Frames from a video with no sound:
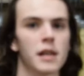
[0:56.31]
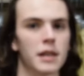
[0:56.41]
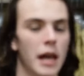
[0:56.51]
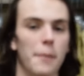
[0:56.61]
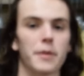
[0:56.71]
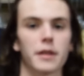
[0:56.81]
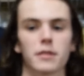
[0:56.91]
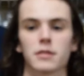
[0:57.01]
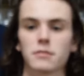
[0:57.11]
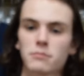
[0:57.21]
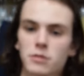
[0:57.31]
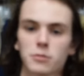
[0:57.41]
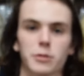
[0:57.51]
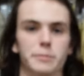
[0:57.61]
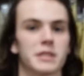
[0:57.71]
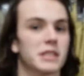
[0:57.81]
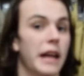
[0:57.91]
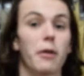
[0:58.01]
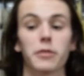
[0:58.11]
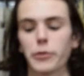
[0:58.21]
camping groups, scout